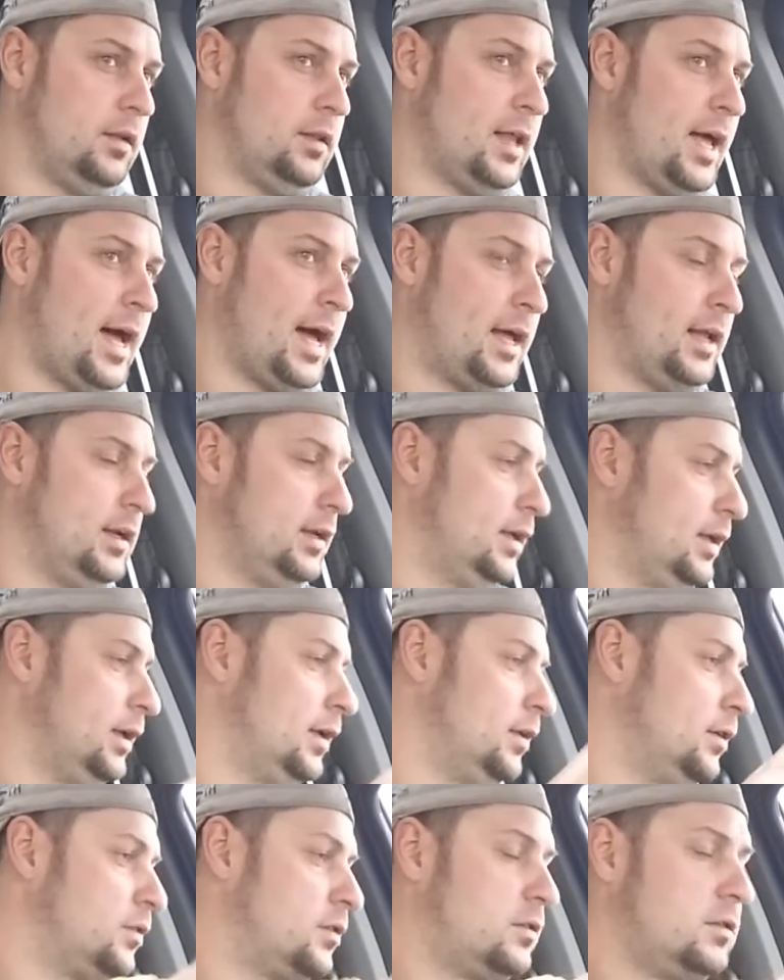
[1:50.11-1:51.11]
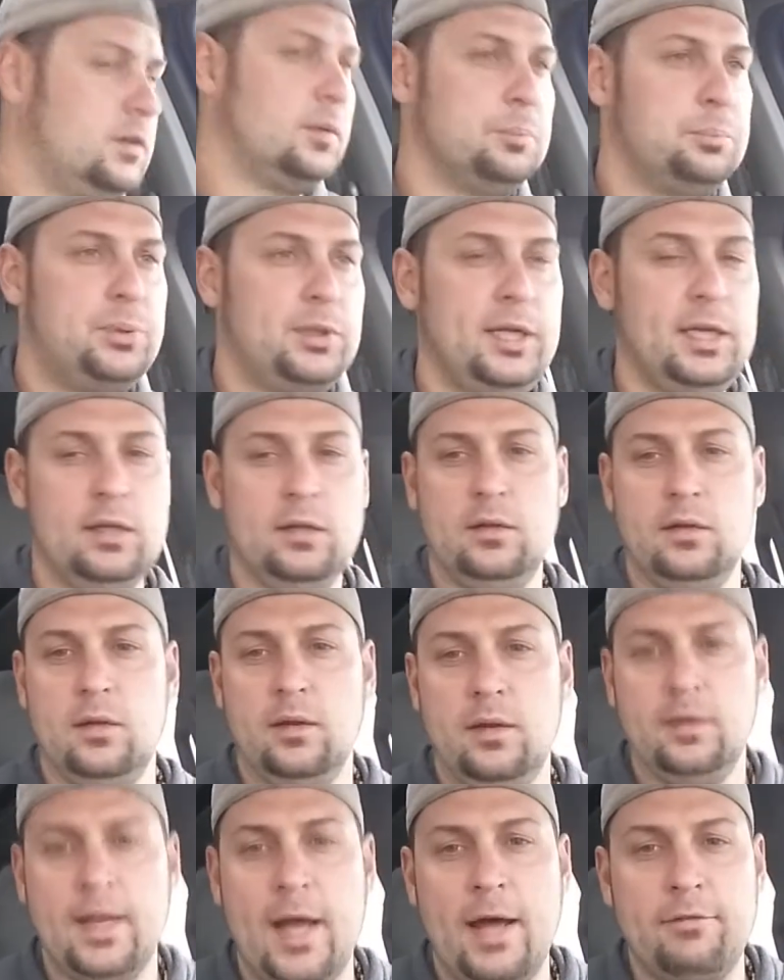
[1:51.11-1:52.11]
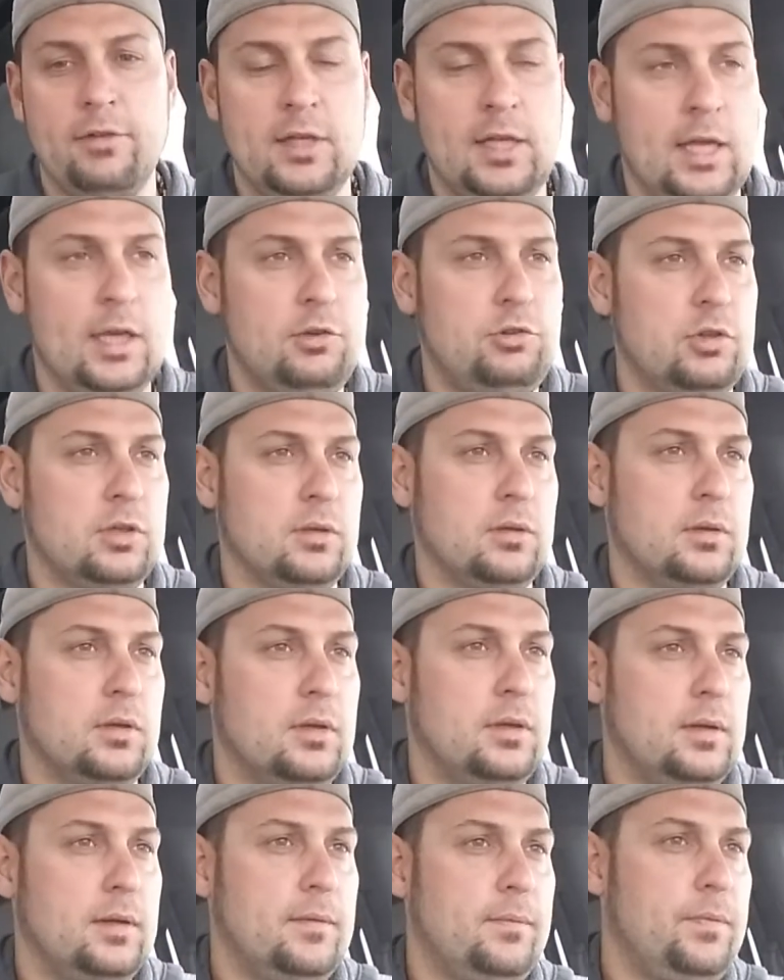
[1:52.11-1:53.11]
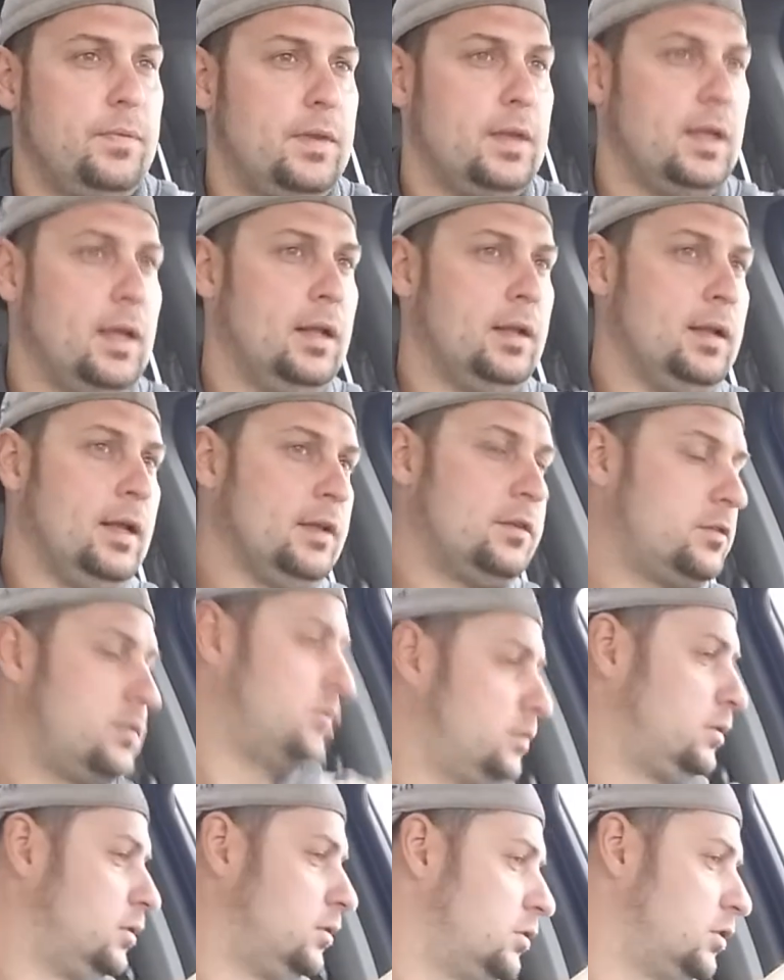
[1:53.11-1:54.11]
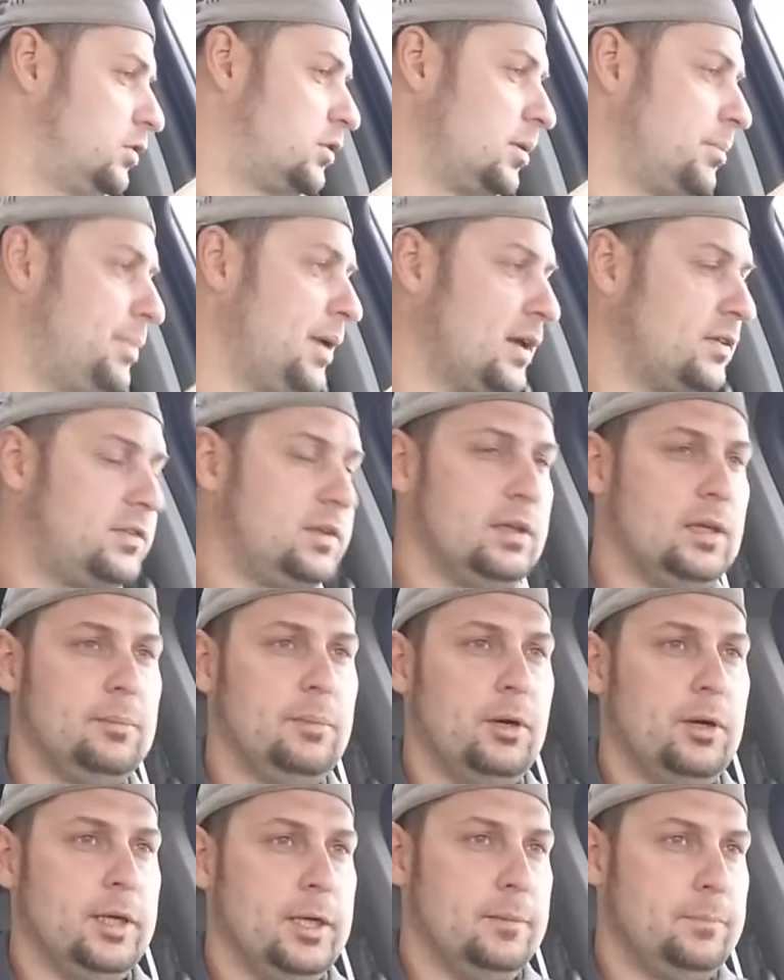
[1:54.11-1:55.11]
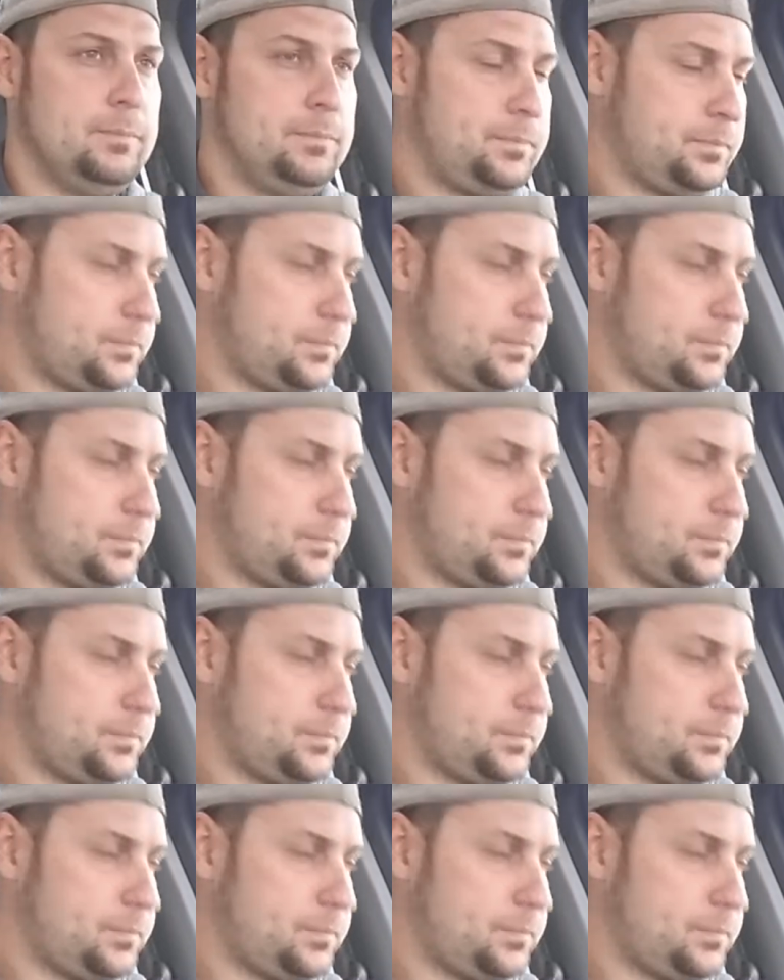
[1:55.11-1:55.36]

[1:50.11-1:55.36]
That is complete navigation, and that's just the best thing about it.